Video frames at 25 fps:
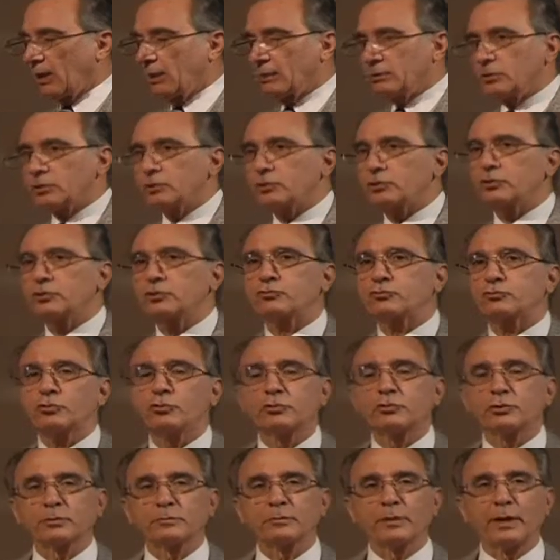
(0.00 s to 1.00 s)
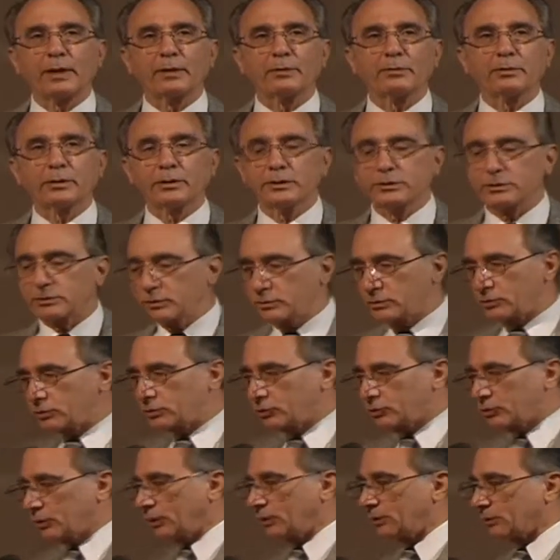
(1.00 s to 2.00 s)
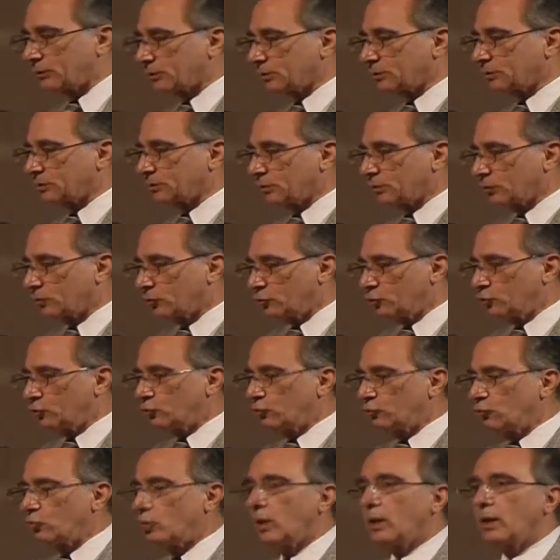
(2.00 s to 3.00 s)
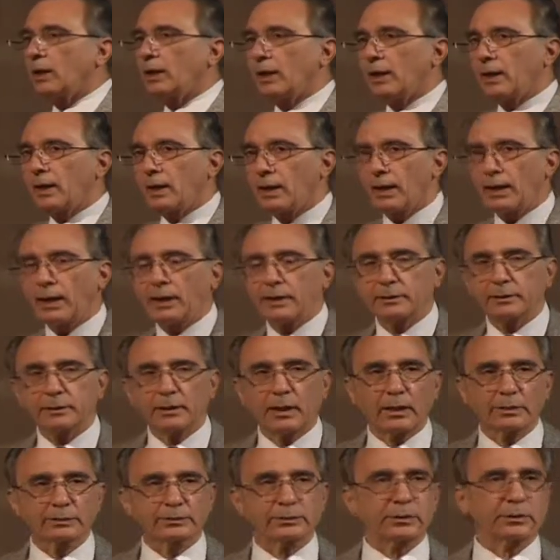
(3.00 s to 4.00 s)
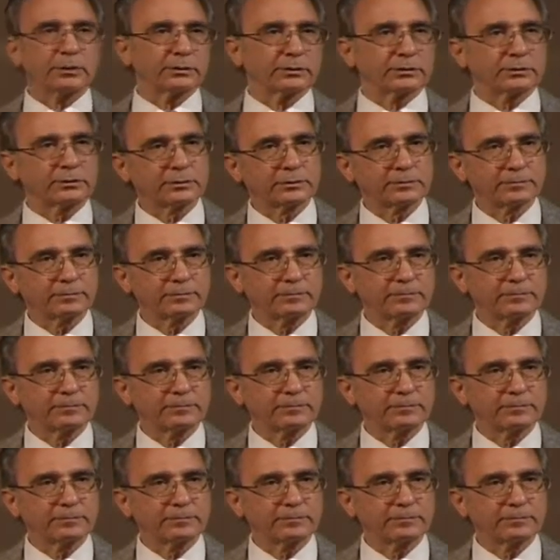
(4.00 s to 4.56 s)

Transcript: The, the truth of the matter is, it's Jesus, you, and God's kids.